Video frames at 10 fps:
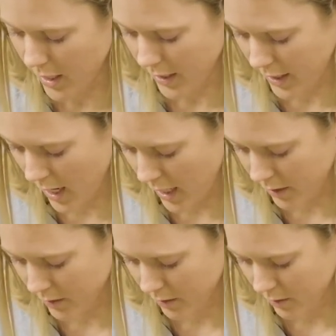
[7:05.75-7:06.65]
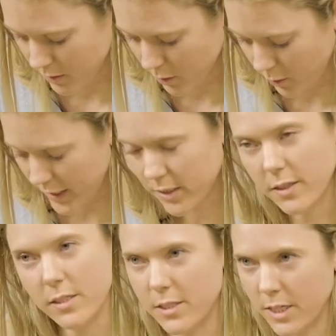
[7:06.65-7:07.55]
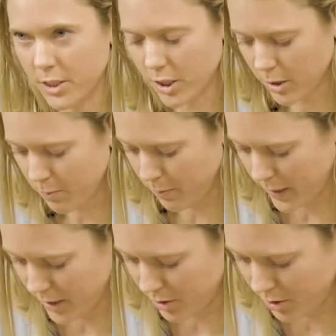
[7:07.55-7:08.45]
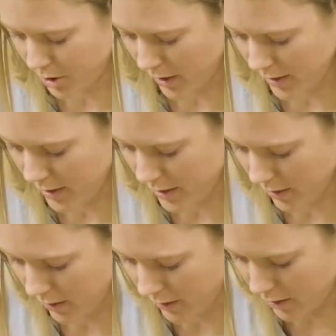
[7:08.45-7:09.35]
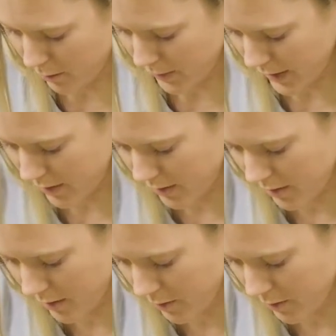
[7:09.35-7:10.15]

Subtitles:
Not quite to the center, but just a little bit.